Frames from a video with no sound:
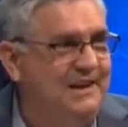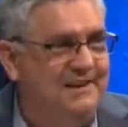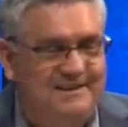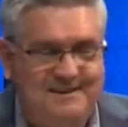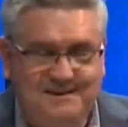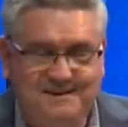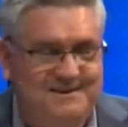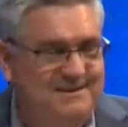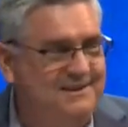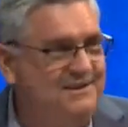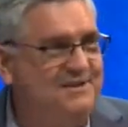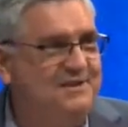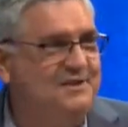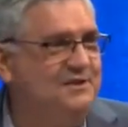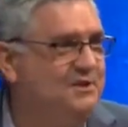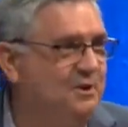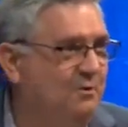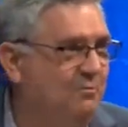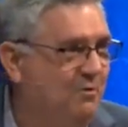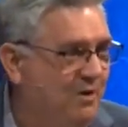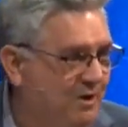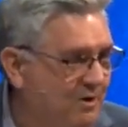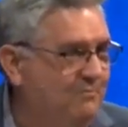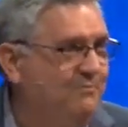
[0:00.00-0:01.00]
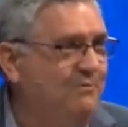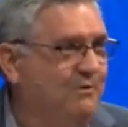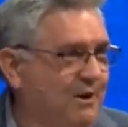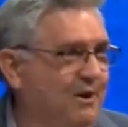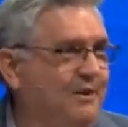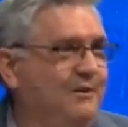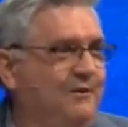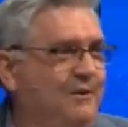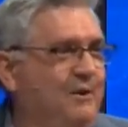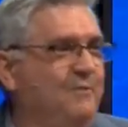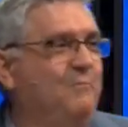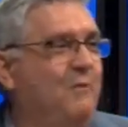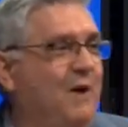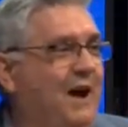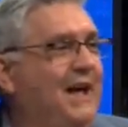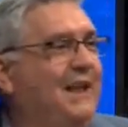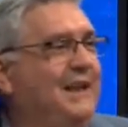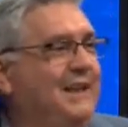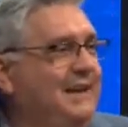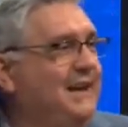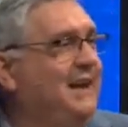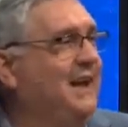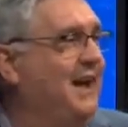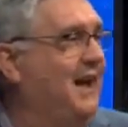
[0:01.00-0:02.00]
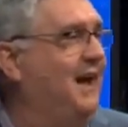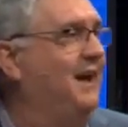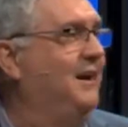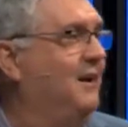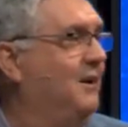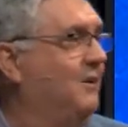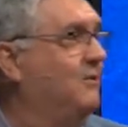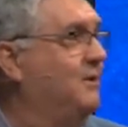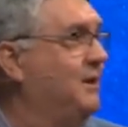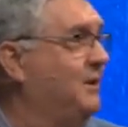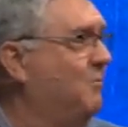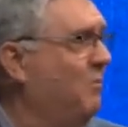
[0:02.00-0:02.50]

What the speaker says: This is the Roadrunner and Wile E. Coyote.